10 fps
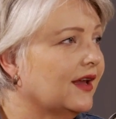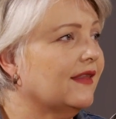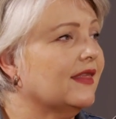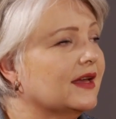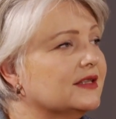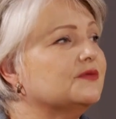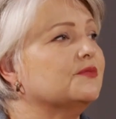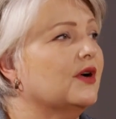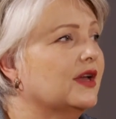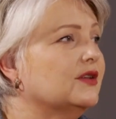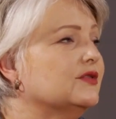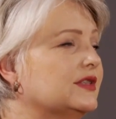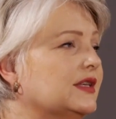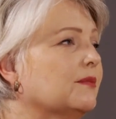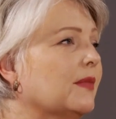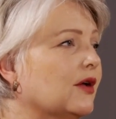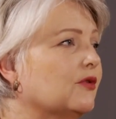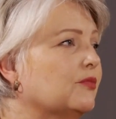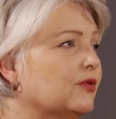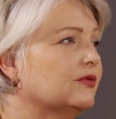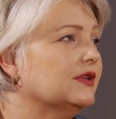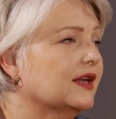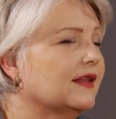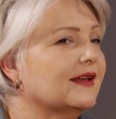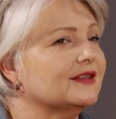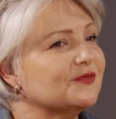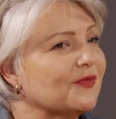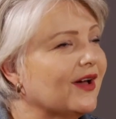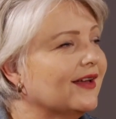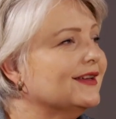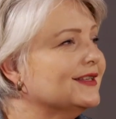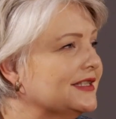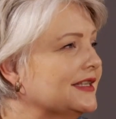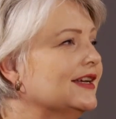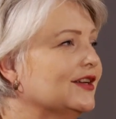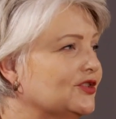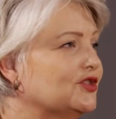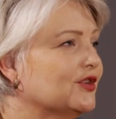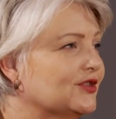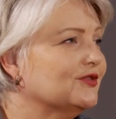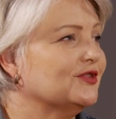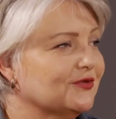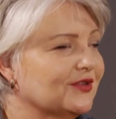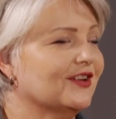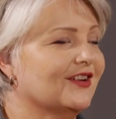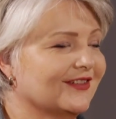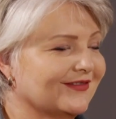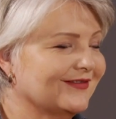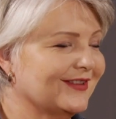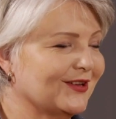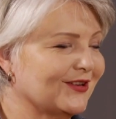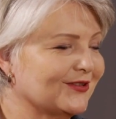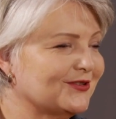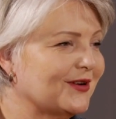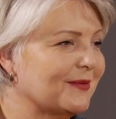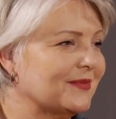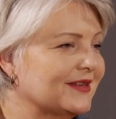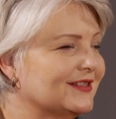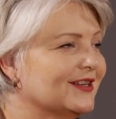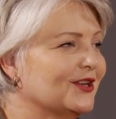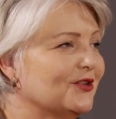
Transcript: And that's why you see male balding. And that's why it's Joshua Doya, trumpet.